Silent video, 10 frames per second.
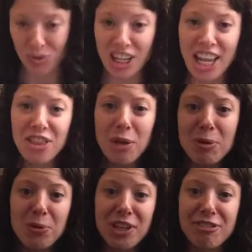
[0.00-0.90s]
I thought it'd be
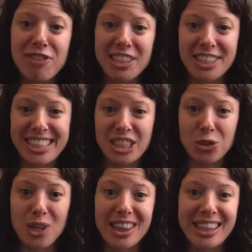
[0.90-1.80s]
really fun to teach you
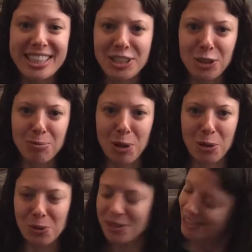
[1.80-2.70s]
a lizard
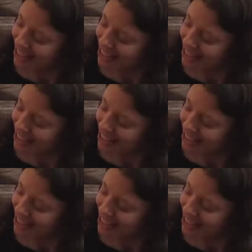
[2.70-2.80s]
pose